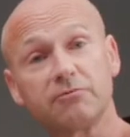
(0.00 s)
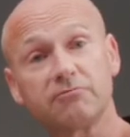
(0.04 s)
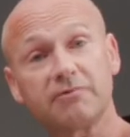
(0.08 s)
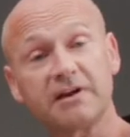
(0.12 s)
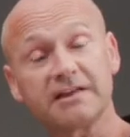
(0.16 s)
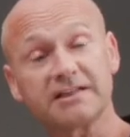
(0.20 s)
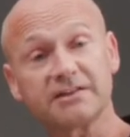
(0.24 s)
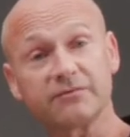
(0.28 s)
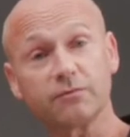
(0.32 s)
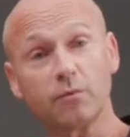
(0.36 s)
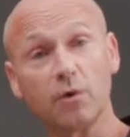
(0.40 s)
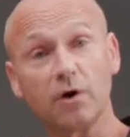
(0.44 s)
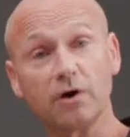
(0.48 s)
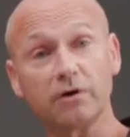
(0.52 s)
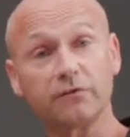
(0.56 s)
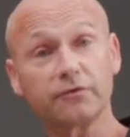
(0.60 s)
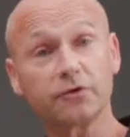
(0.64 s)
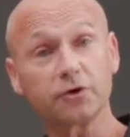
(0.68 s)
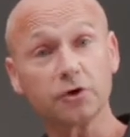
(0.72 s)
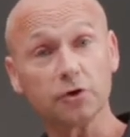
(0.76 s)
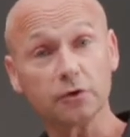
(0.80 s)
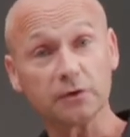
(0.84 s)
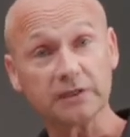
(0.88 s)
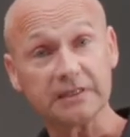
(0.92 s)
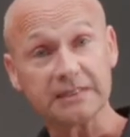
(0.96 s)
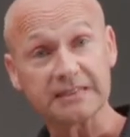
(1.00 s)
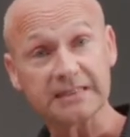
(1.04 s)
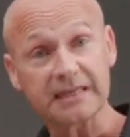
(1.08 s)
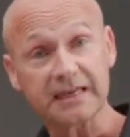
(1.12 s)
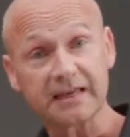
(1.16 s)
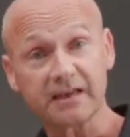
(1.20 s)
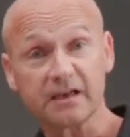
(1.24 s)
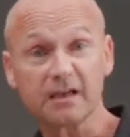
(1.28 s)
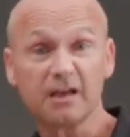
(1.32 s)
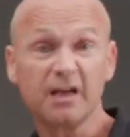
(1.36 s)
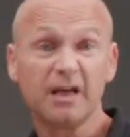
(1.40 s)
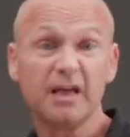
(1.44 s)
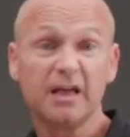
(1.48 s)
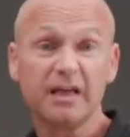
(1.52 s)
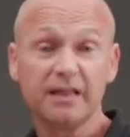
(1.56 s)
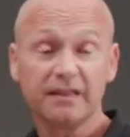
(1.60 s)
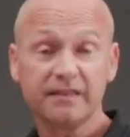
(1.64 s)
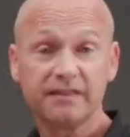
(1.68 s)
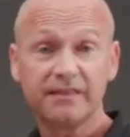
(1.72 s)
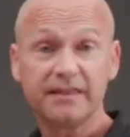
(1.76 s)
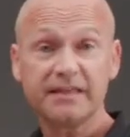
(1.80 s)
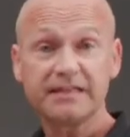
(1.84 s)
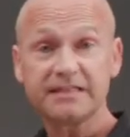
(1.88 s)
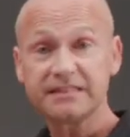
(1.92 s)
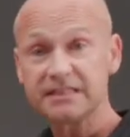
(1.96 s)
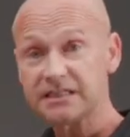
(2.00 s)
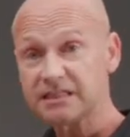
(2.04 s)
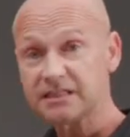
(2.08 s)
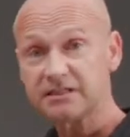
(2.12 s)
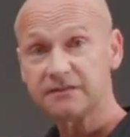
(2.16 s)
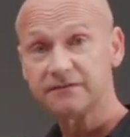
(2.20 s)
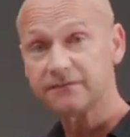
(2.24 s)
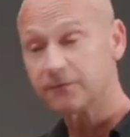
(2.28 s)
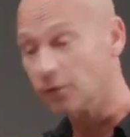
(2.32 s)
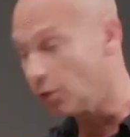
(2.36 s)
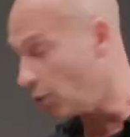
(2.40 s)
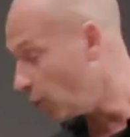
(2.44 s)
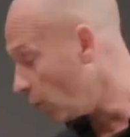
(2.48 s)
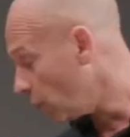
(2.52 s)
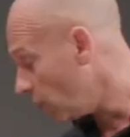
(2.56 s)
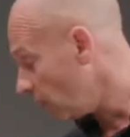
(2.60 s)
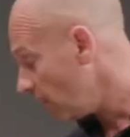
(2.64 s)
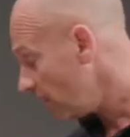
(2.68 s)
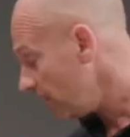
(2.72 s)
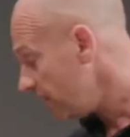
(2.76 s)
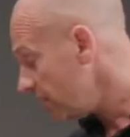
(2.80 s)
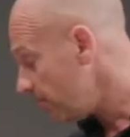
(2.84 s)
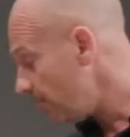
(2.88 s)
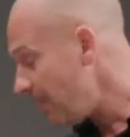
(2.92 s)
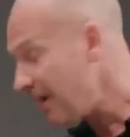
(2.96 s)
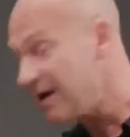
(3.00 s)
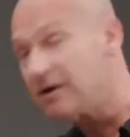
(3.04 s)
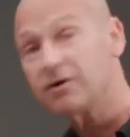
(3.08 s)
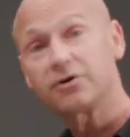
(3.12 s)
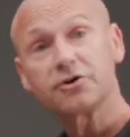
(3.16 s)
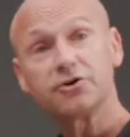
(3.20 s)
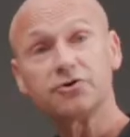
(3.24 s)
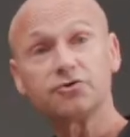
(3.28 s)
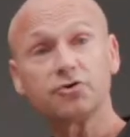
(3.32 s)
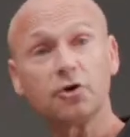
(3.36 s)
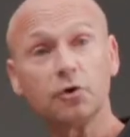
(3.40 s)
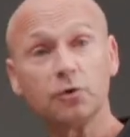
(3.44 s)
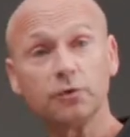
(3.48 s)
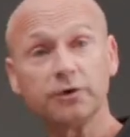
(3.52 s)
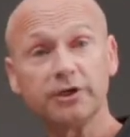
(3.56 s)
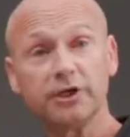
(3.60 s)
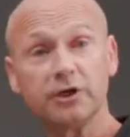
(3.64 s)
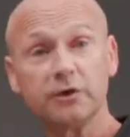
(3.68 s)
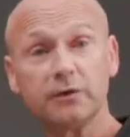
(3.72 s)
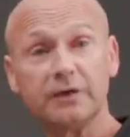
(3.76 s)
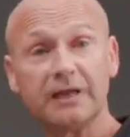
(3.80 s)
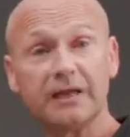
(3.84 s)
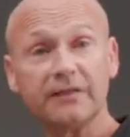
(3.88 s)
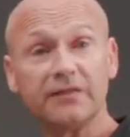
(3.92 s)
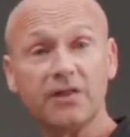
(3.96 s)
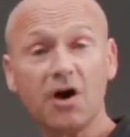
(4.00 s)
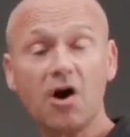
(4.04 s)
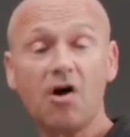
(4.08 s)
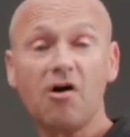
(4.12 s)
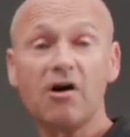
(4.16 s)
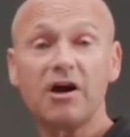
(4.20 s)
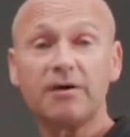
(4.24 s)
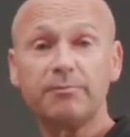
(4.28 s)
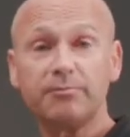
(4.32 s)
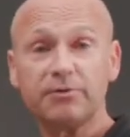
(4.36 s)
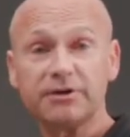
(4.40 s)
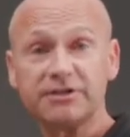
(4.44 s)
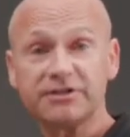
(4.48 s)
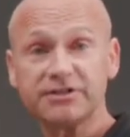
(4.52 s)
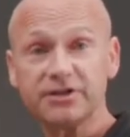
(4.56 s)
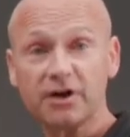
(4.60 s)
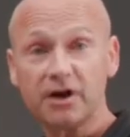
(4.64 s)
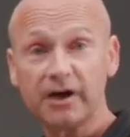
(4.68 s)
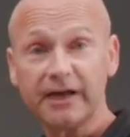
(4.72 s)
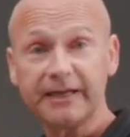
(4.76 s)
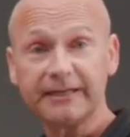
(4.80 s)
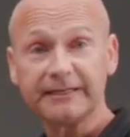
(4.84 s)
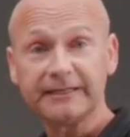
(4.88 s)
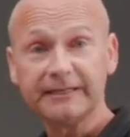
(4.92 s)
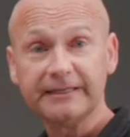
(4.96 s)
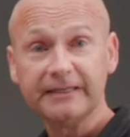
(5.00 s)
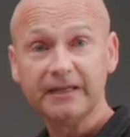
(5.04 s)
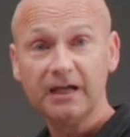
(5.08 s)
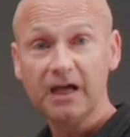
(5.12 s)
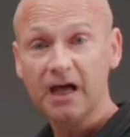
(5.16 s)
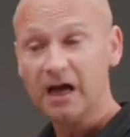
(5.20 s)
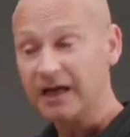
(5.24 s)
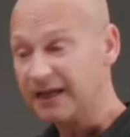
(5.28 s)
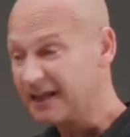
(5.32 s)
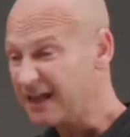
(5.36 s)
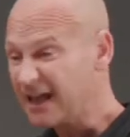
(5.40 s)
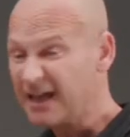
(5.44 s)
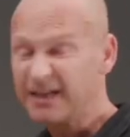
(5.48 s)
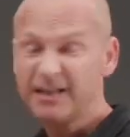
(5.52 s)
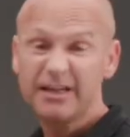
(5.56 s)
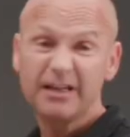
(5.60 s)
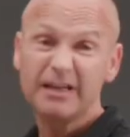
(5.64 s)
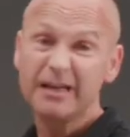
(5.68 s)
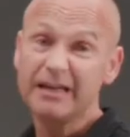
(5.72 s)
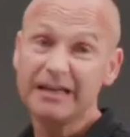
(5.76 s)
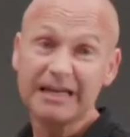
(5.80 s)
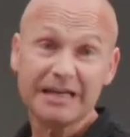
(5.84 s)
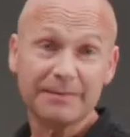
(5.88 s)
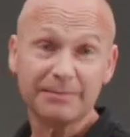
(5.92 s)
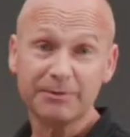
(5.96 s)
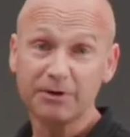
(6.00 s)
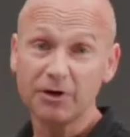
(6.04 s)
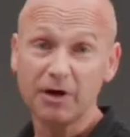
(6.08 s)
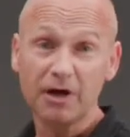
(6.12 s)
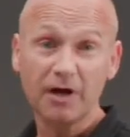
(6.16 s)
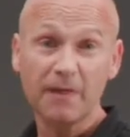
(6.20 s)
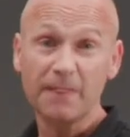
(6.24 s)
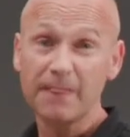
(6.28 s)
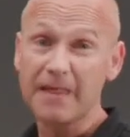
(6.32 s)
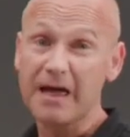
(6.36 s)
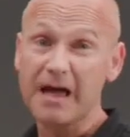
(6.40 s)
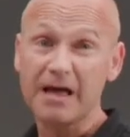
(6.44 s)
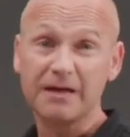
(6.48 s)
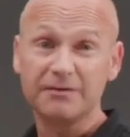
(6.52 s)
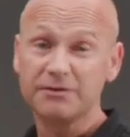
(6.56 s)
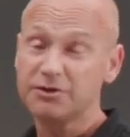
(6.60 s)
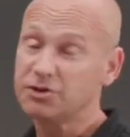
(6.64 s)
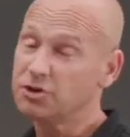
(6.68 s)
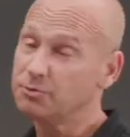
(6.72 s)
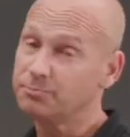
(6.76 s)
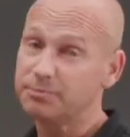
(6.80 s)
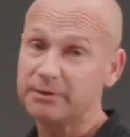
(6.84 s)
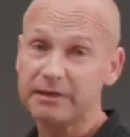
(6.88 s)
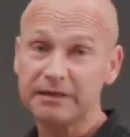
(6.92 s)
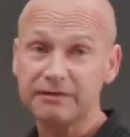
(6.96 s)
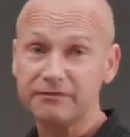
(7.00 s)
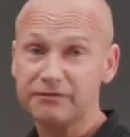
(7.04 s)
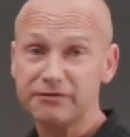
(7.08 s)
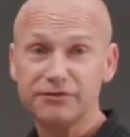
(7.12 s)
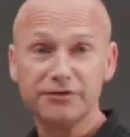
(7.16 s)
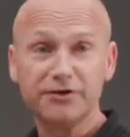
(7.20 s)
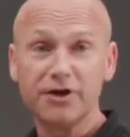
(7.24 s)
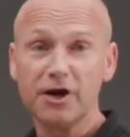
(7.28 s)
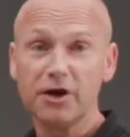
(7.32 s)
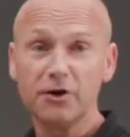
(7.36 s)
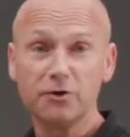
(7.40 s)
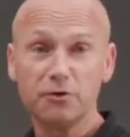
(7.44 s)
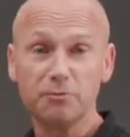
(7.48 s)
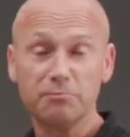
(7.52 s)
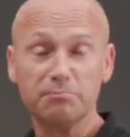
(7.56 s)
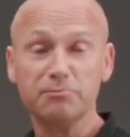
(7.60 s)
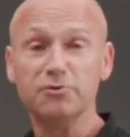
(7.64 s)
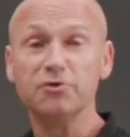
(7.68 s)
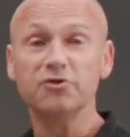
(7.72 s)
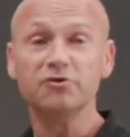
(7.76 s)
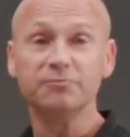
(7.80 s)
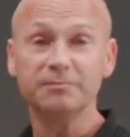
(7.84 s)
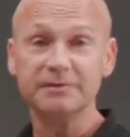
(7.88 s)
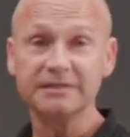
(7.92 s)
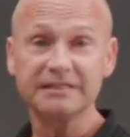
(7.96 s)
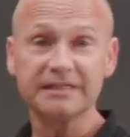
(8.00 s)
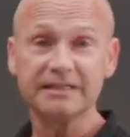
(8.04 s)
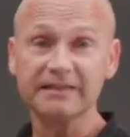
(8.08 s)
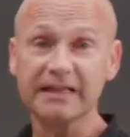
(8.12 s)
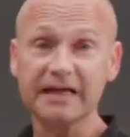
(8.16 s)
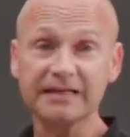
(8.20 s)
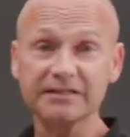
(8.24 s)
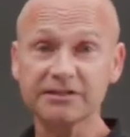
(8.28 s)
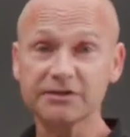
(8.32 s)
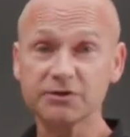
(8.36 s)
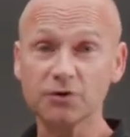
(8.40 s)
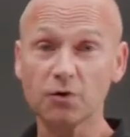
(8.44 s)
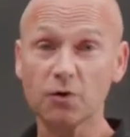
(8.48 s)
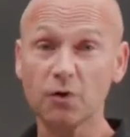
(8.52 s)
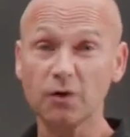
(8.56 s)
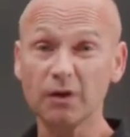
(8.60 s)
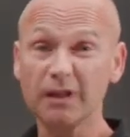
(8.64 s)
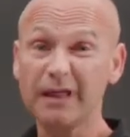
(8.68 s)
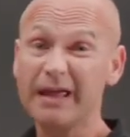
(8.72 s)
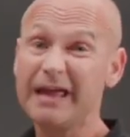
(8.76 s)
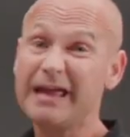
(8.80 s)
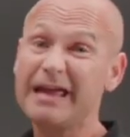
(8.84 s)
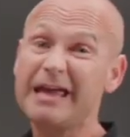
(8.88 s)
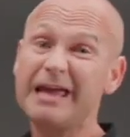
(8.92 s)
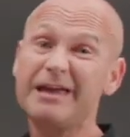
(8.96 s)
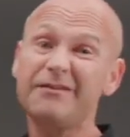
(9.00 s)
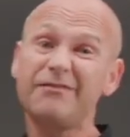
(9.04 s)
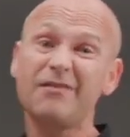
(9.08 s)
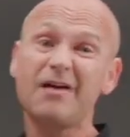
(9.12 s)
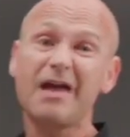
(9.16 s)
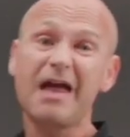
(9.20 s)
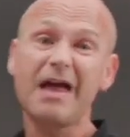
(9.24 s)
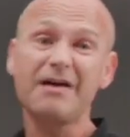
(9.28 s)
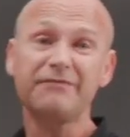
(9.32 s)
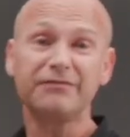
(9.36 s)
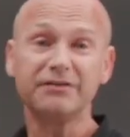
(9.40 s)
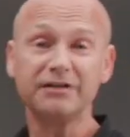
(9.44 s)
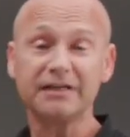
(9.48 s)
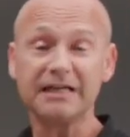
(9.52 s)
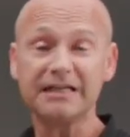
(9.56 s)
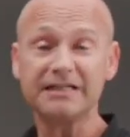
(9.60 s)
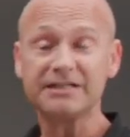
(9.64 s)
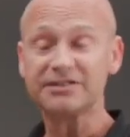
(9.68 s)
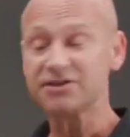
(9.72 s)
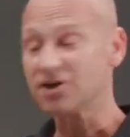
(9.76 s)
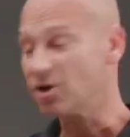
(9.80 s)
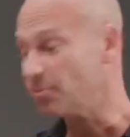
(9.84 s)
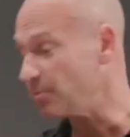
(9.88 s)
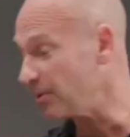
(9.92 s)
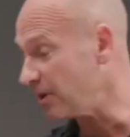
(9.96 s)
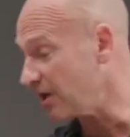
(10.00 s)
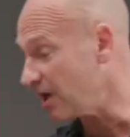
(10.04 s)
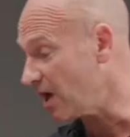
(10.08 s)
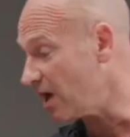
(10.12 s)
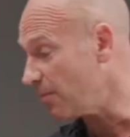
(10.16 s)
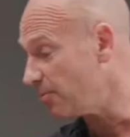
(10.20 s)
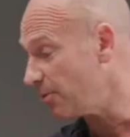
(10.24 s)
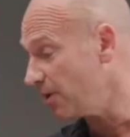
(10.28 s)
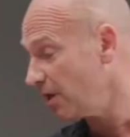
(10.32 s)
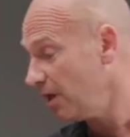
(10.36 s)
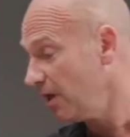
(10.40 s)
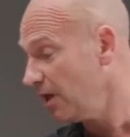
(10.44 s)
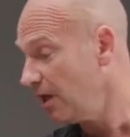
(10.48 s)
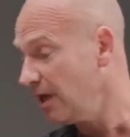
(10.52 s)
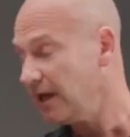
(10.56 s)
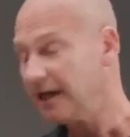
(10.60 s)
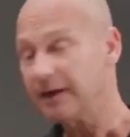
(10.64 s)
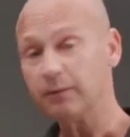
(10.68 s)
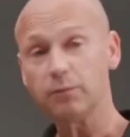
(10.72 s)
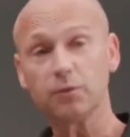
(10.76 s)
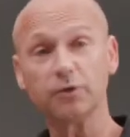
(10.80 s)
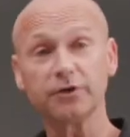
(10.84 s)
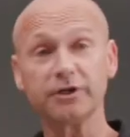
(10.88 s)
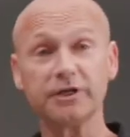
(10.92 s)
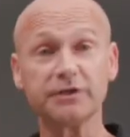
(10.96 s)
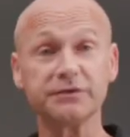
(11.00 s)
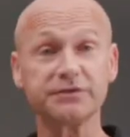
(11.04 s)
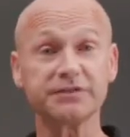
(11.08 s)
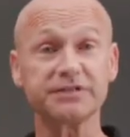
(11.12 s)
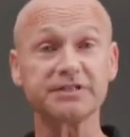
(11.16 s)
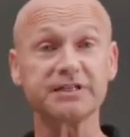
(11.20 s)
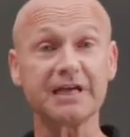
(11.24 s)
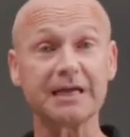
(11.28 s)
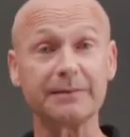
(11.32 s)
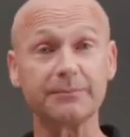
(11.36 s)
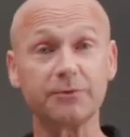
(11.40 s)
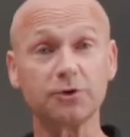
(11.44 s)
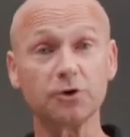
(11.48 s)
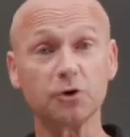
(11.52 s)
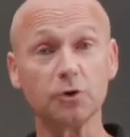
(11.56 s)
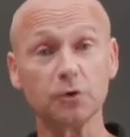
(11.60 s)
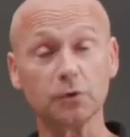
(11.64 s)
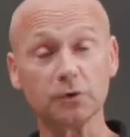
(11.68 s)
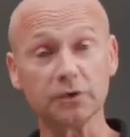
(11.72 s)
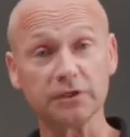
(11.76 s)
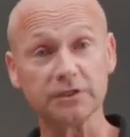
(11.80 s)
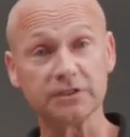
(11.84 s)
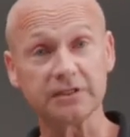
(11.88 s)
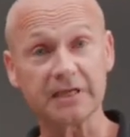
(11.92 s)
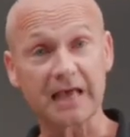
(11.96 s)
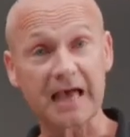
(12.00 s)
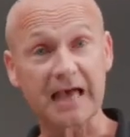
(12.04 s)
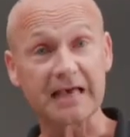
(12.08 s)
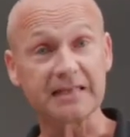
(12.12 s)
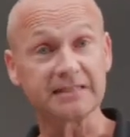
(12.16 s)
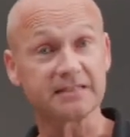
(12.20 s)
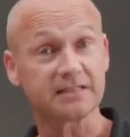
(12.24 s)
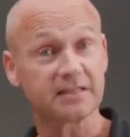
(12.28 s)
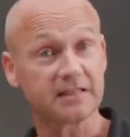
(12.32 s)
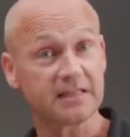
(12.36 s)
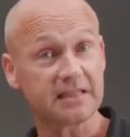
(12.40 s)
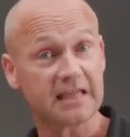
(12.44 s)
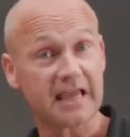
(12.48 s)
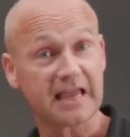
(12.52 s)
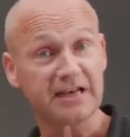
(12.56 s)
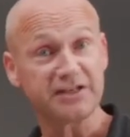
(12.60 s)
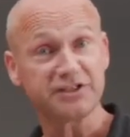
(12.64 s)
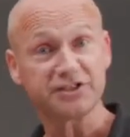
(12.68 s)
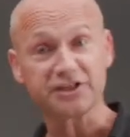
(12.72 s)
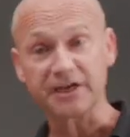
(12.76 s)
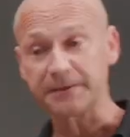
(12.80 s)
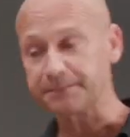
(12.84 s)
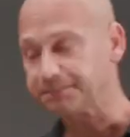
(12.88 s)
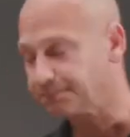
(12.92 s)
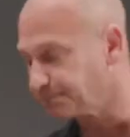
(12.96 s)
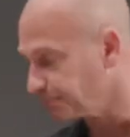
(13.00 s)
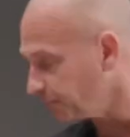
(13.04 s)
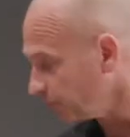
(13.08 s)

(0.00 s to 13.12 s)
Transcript: reservoir of coolant here. This is for the power control unit and the hybrid side. Again, you can keep an eye on that, should be no movement in that at all. If it ever needs topping up, it will use the same coolant as the engine.